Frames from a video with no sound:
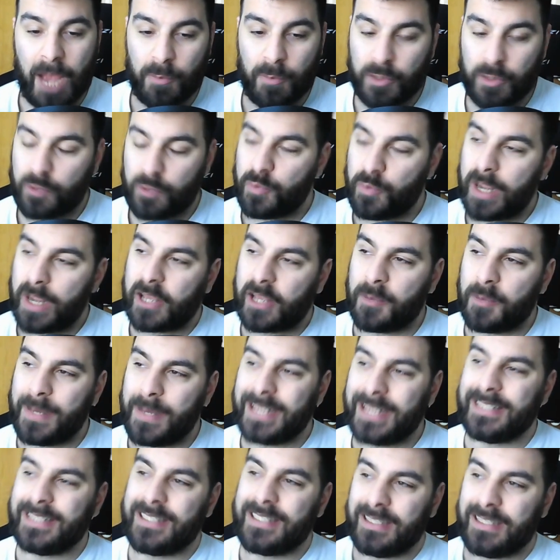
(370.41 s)
I wouldn't
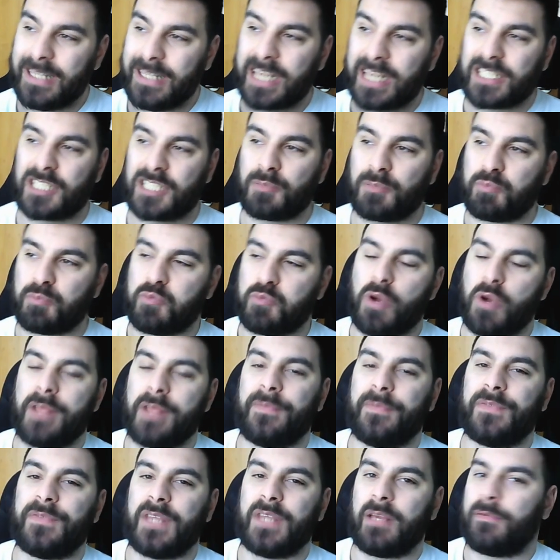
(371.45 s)
recommend like
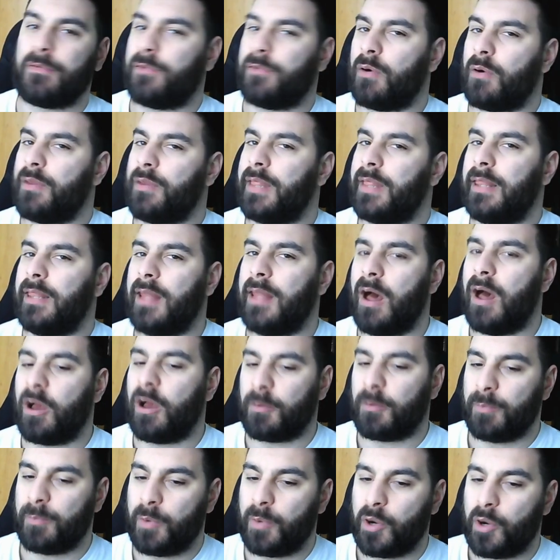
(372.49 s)
sprinting for the
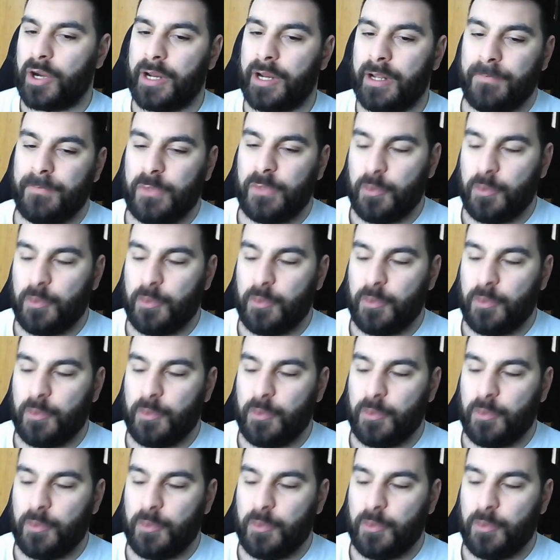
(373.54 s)
long boy.